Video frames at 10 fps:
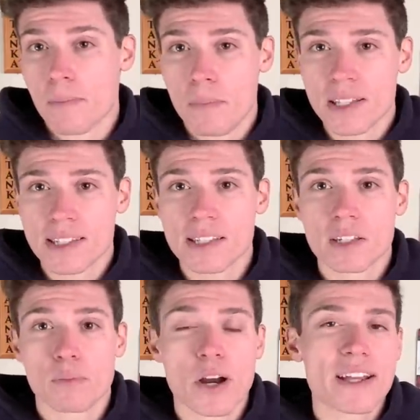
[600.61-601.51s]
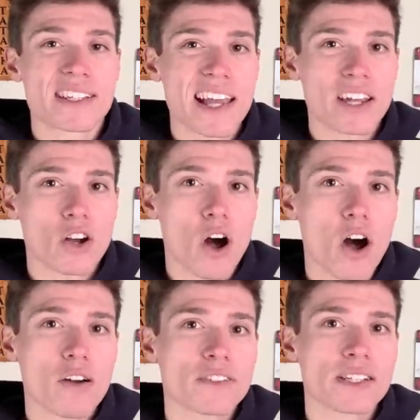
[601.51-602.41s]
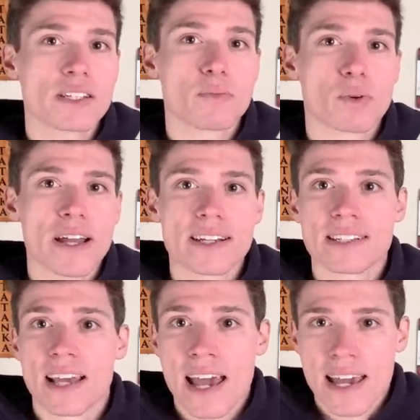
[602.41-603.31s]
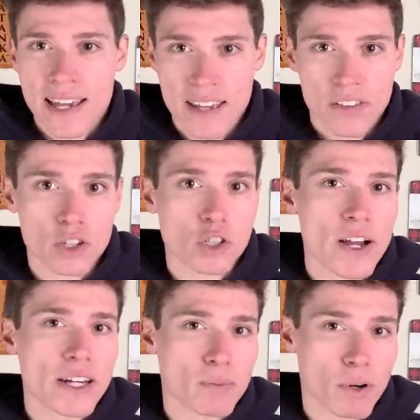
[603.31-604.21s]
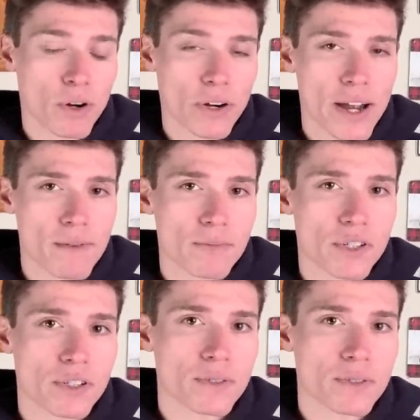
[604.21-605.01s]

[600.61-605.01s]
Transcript: mid-season breaks, and off-season breaks in their training programs.